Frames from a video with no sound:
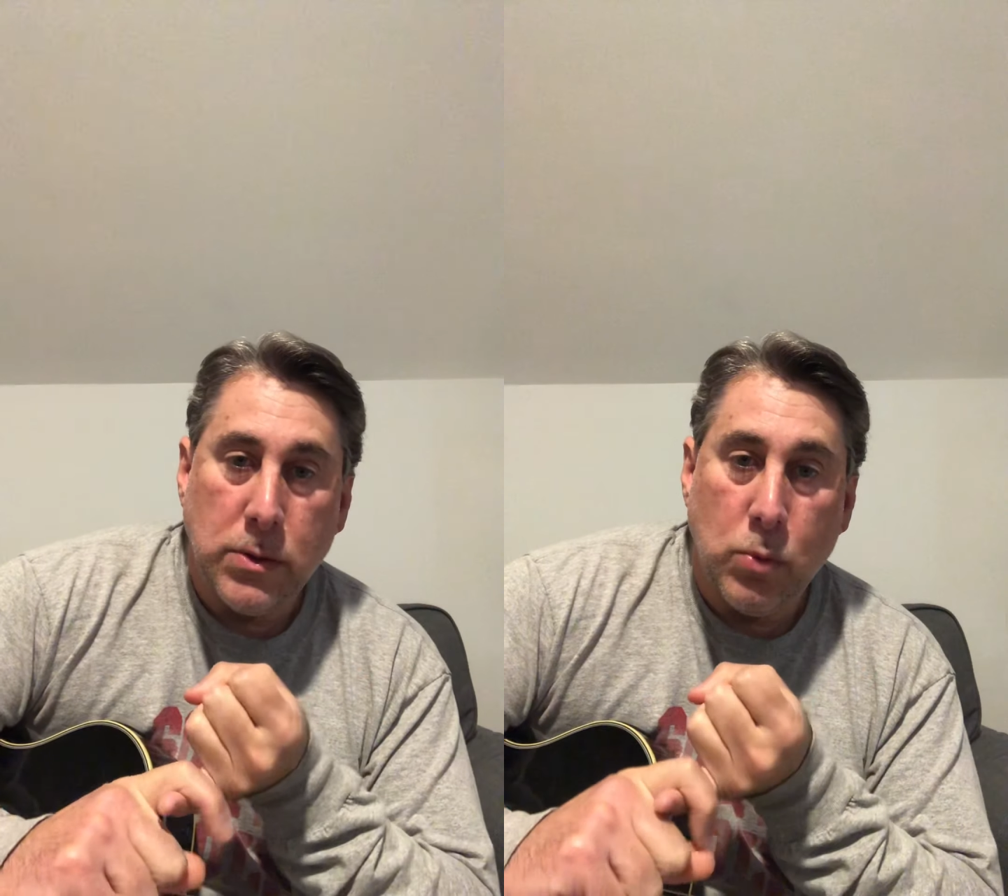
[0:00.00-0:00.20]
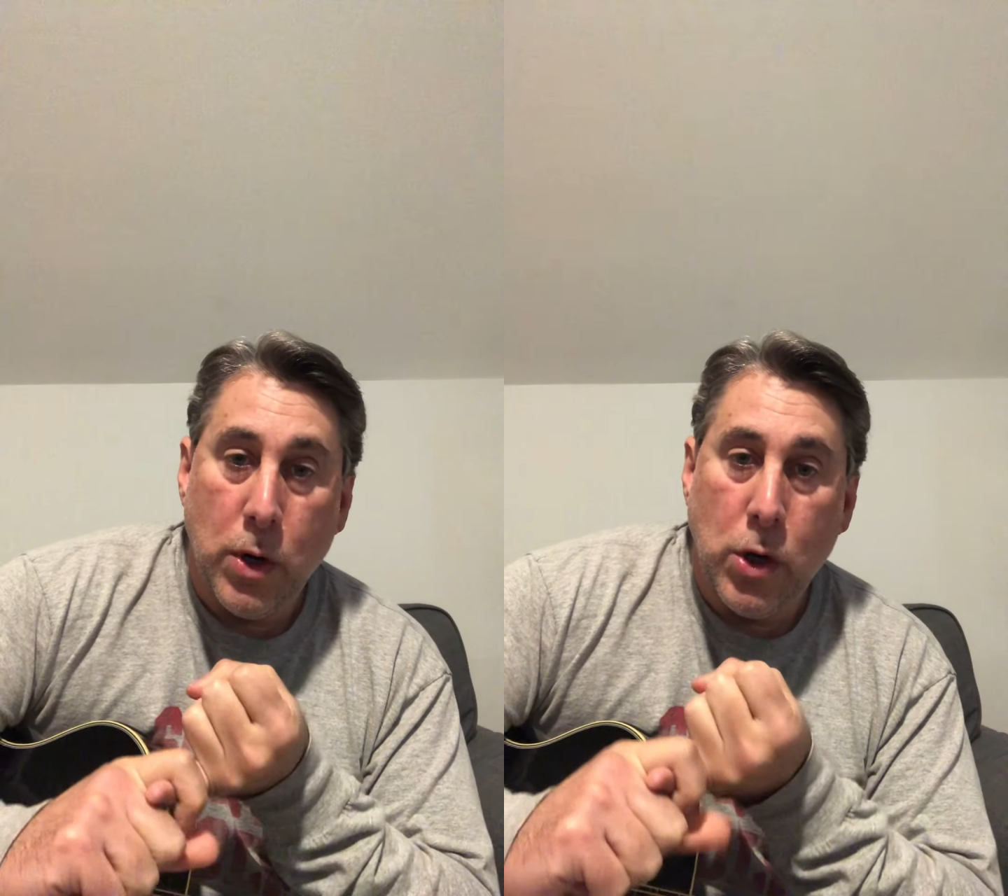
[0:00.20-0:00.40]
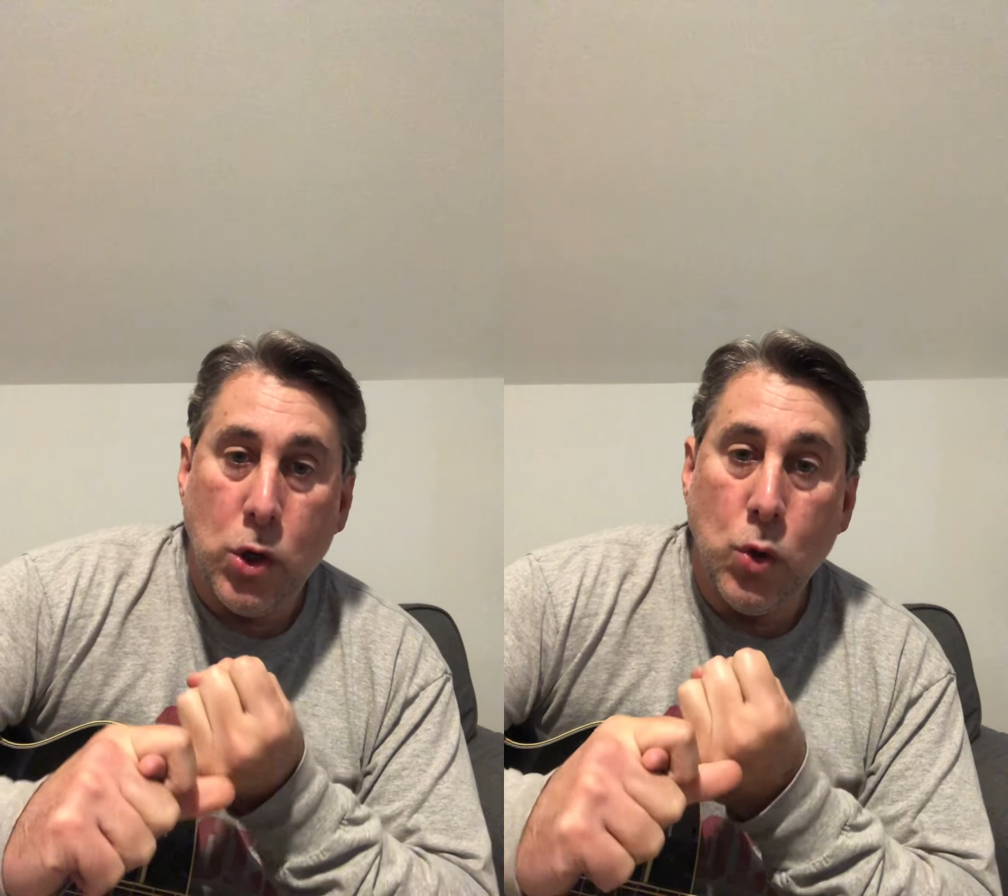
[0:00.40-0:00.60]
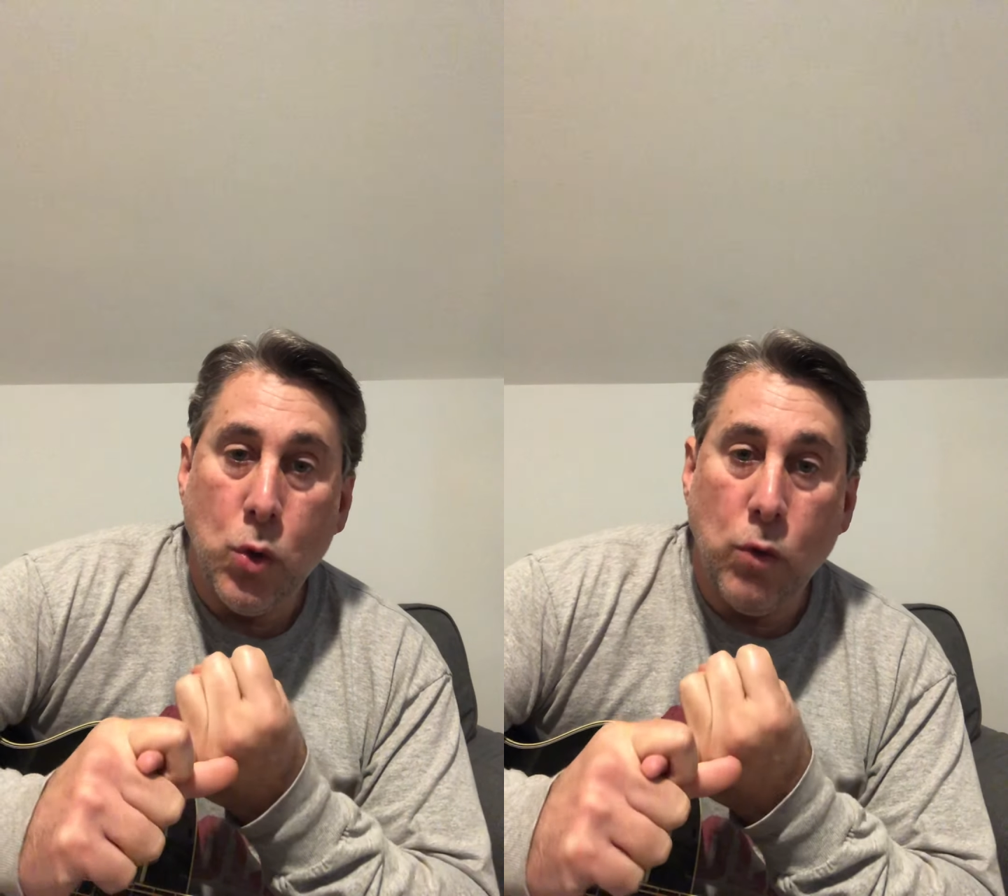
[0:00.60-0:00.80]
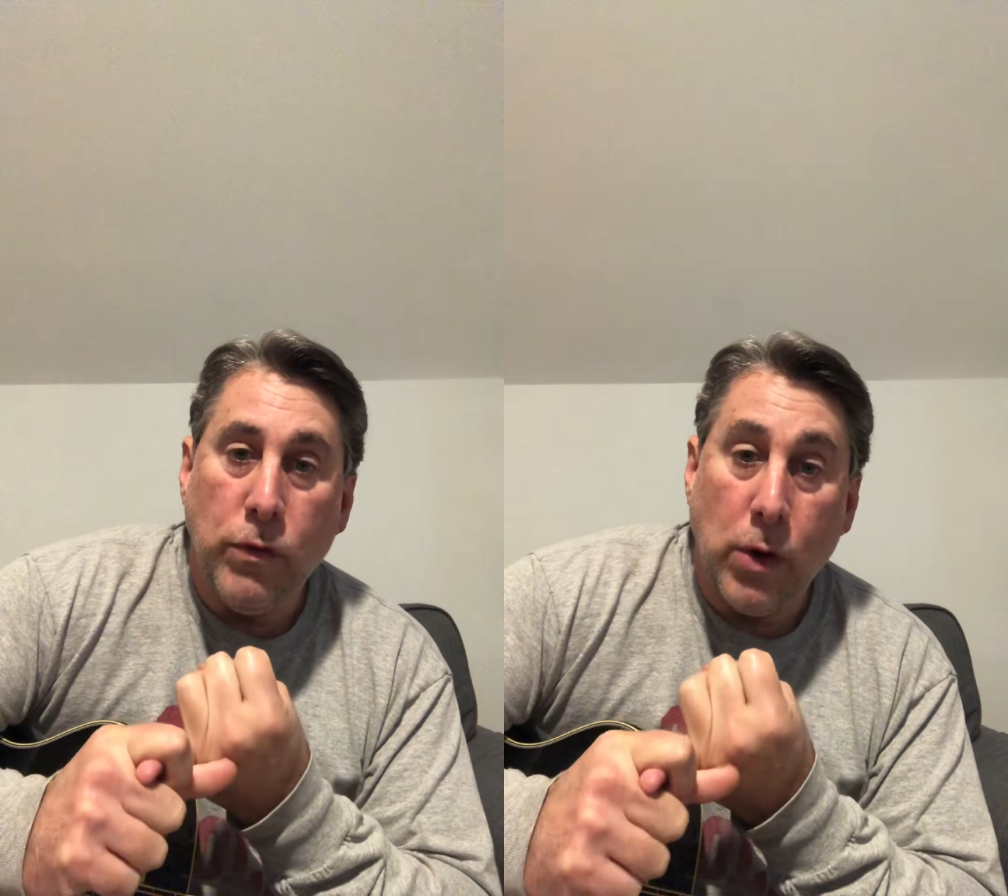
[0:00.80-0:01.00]
where you
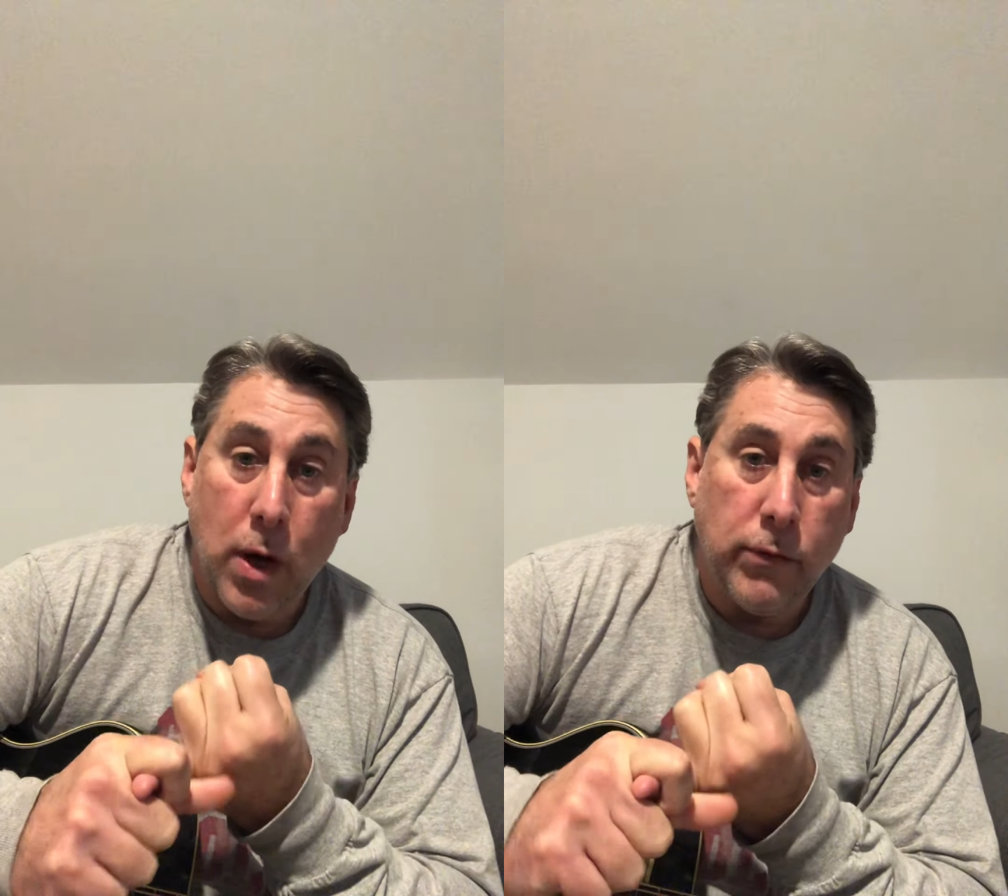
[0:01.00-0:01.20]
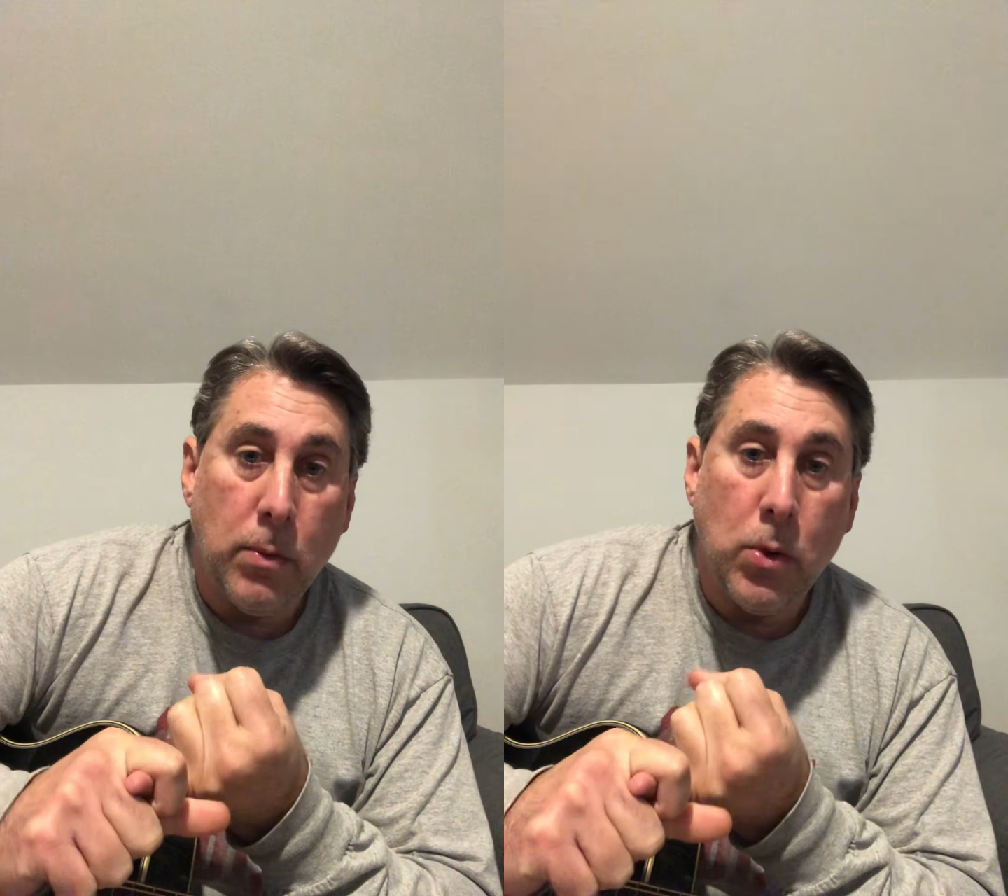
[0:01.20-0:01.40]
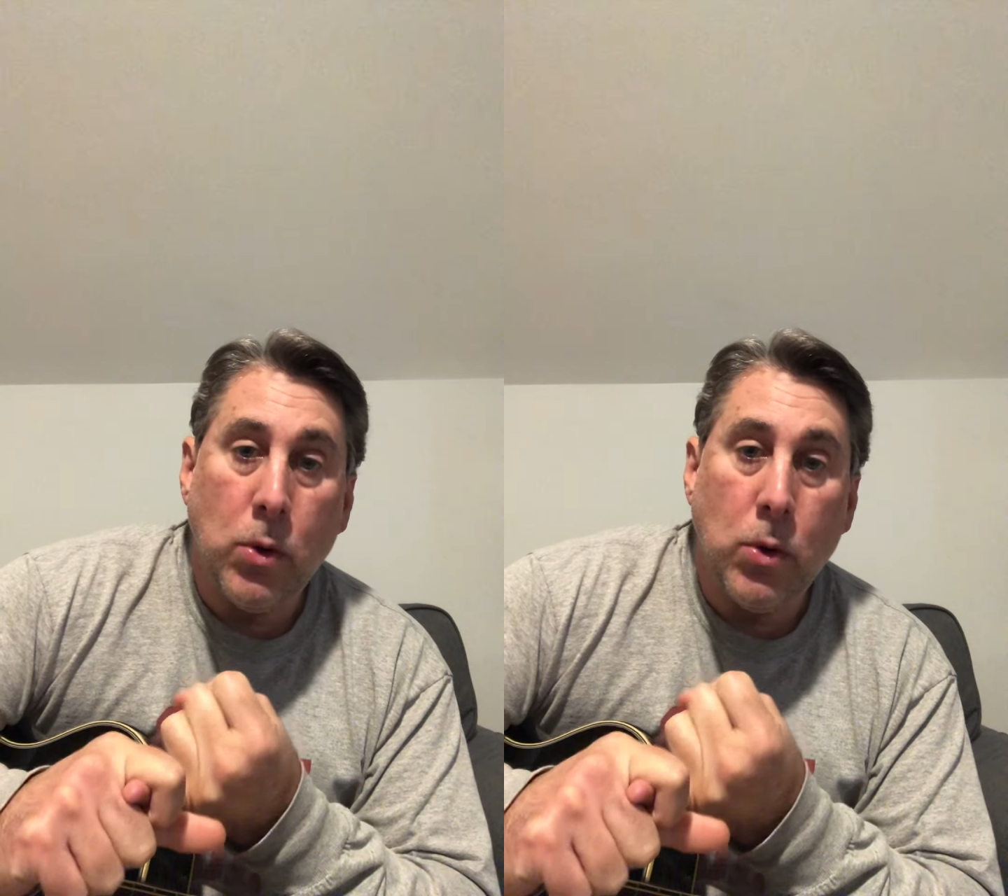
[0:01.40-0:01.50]
feel comfortable,